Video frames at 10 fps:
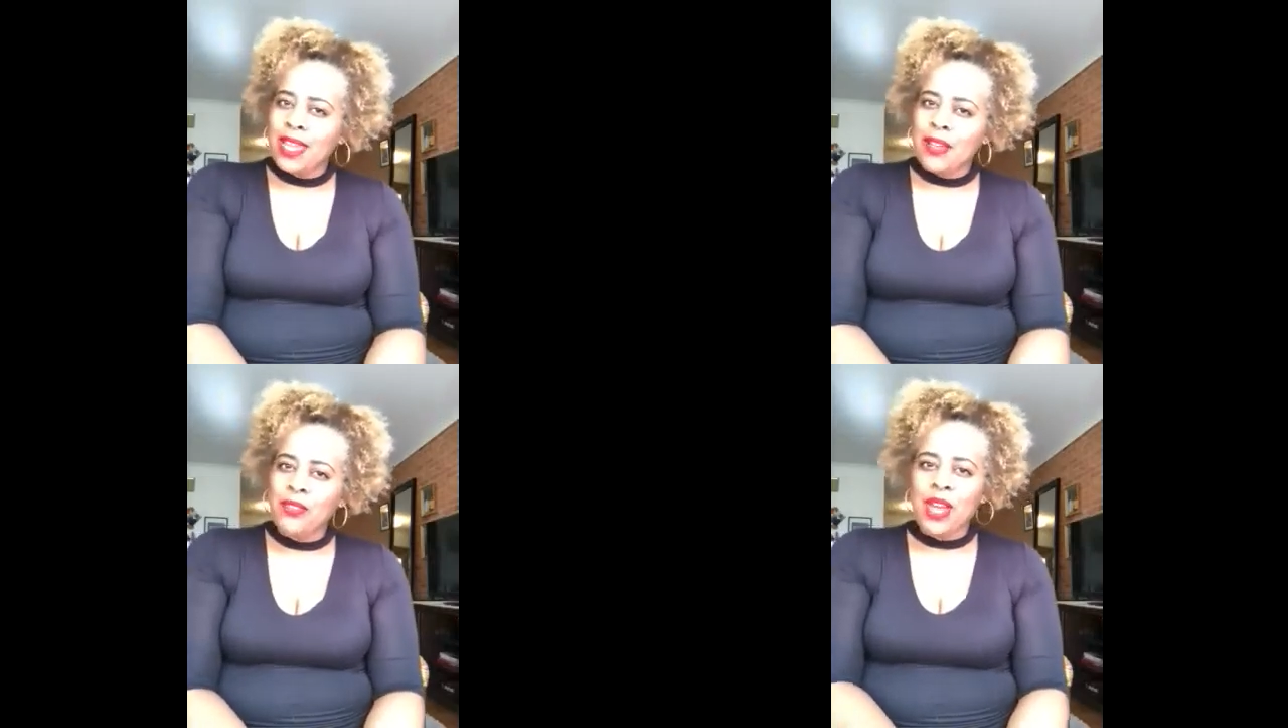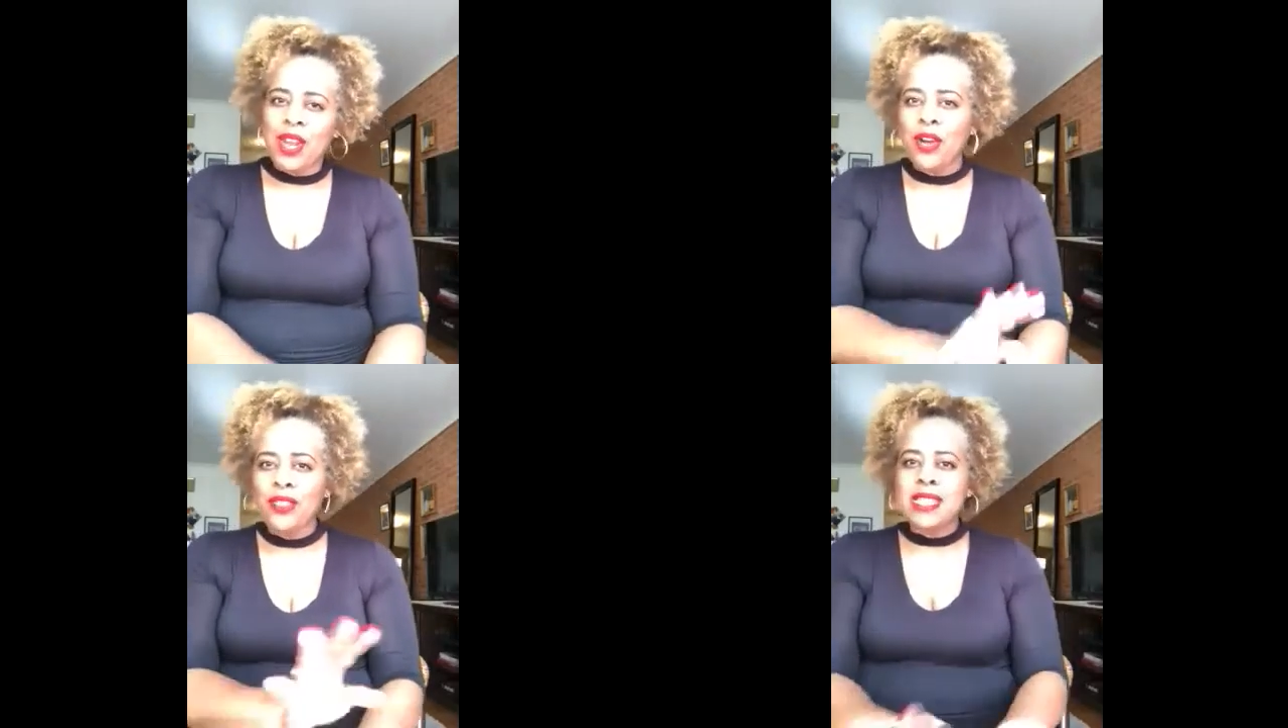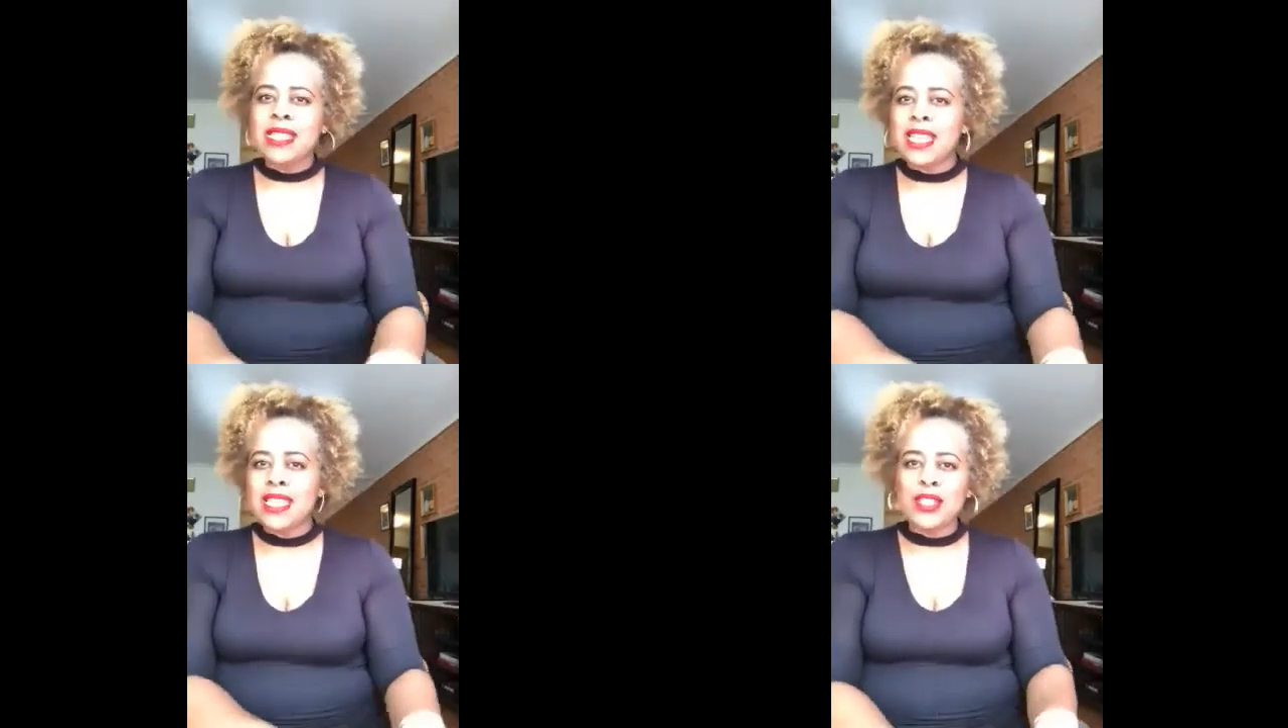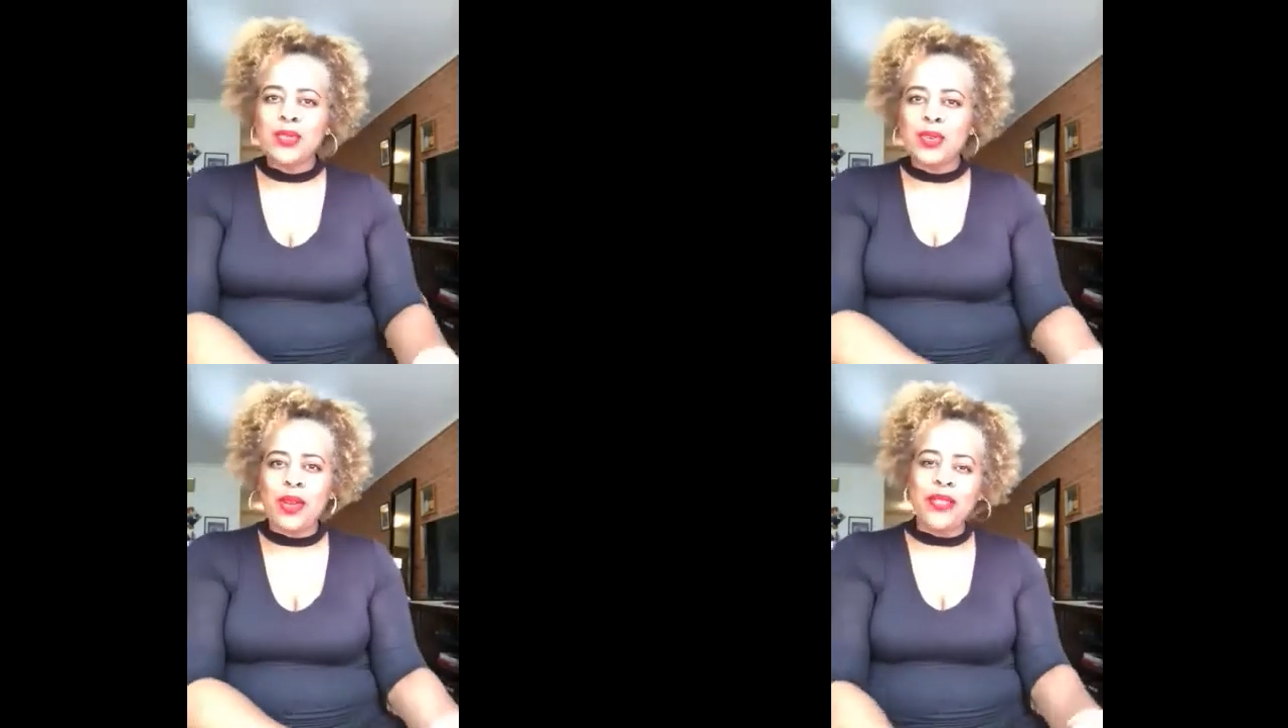and I find all these things to do
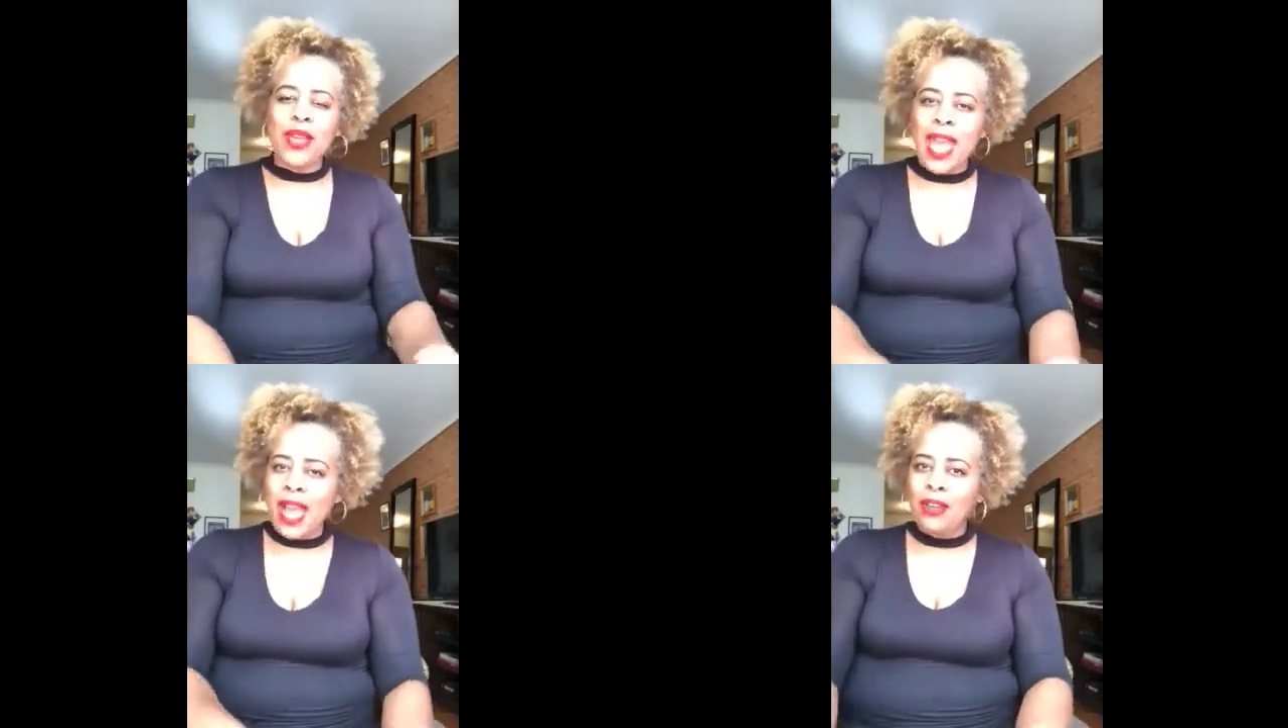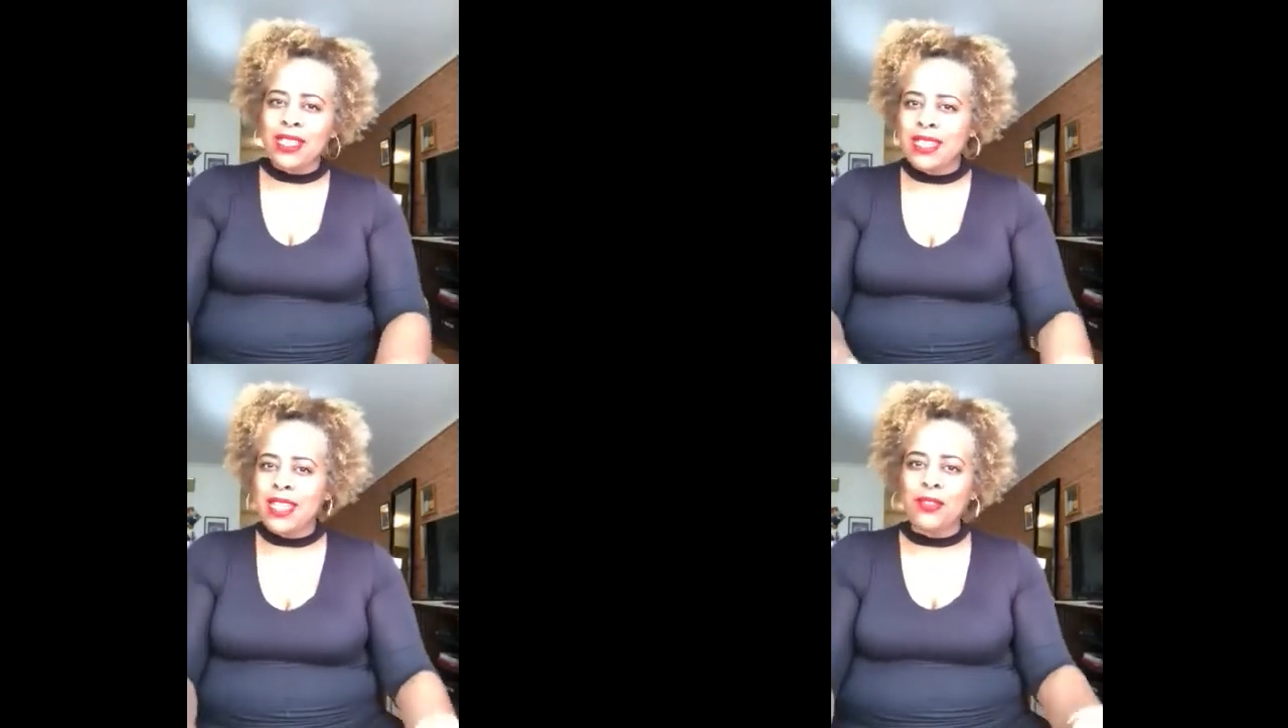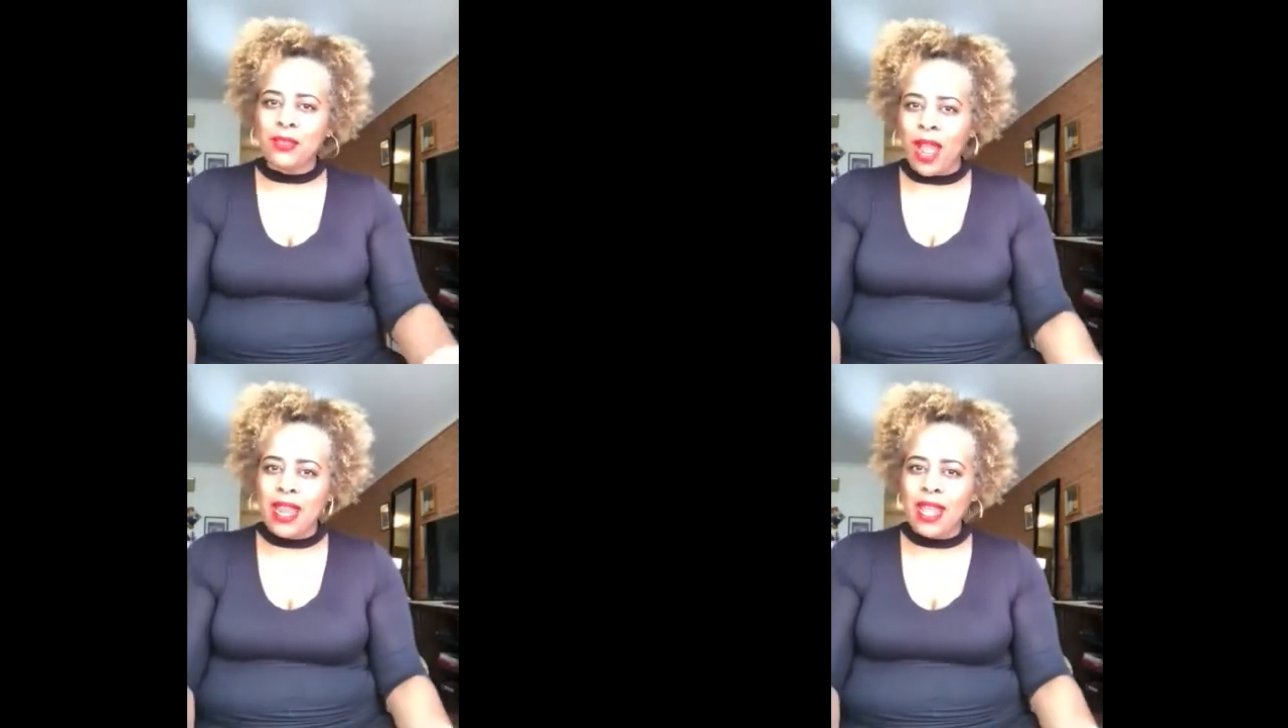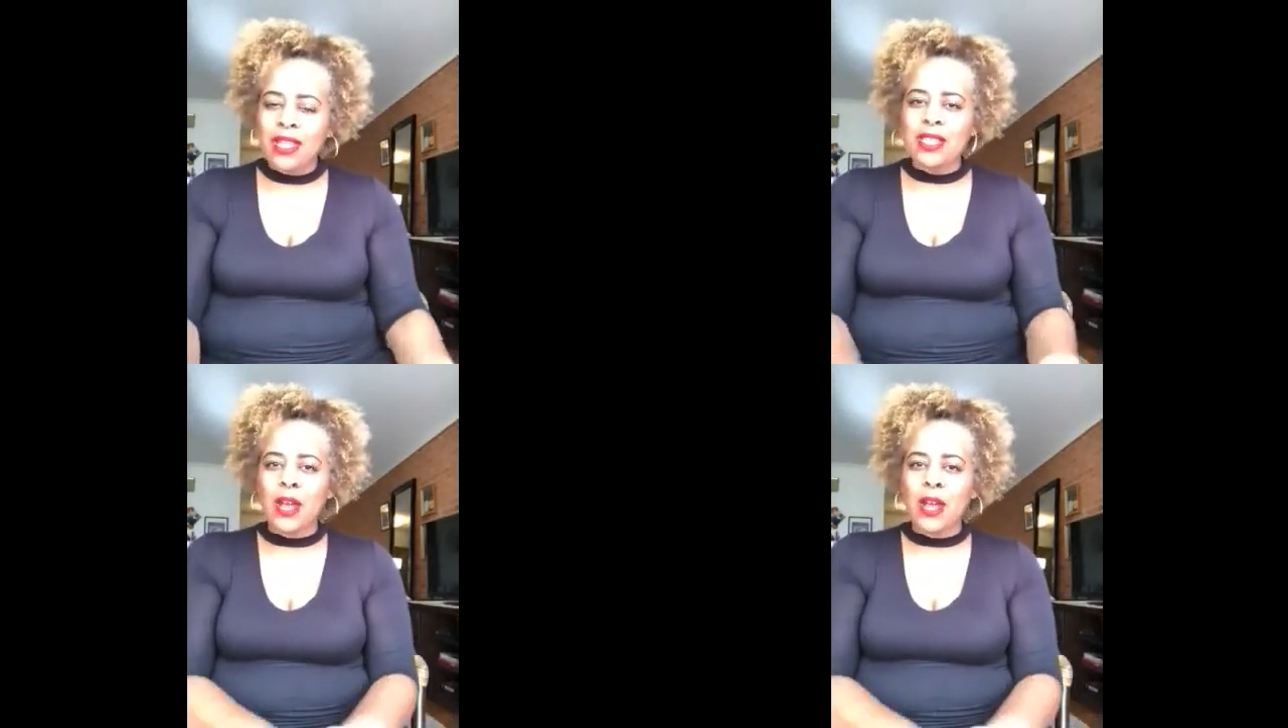around the house instead of writing. So